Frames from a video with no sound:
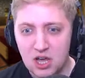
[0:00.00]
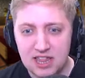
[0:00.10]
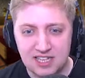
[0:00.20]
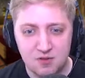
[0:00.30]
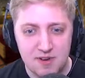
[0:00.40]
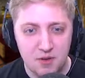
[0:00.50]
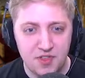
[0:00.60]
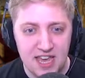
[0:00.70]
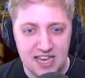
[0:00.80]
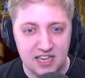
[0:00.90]
That's a real
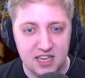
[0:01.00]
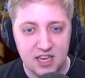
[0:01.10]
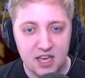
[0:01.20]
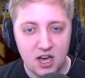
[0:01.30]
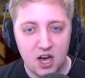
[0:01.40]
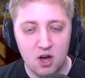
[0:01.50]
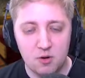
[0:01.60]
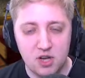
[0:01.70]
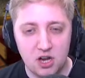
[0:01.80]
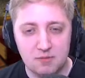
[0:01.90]
thing.
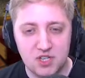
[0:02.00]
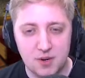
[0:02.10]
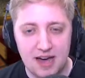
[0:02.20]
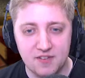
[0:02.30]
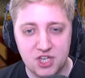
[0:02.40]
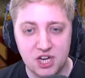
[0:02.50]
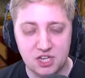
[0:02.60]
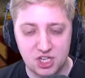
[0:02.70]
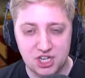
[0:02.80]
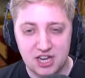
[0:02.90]
Oh, God, I'm so out of
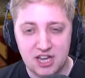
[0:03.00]
touch.